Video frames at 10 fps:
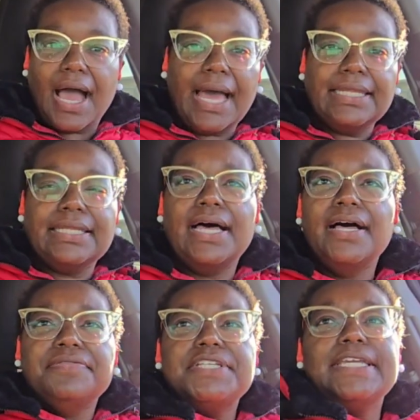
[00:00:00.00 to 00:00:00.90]
I
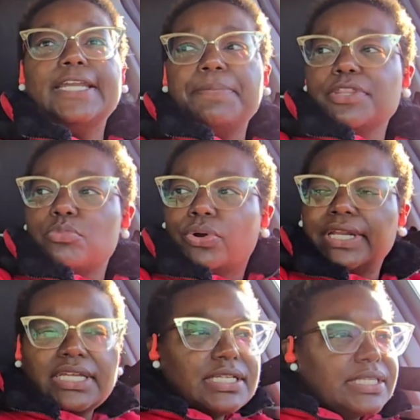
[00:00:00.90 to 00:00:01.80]
love to get up in the
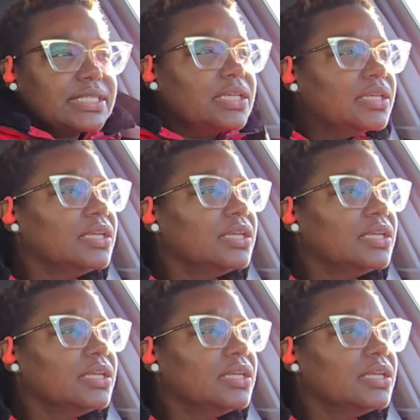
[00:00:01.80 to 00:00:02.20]
mornings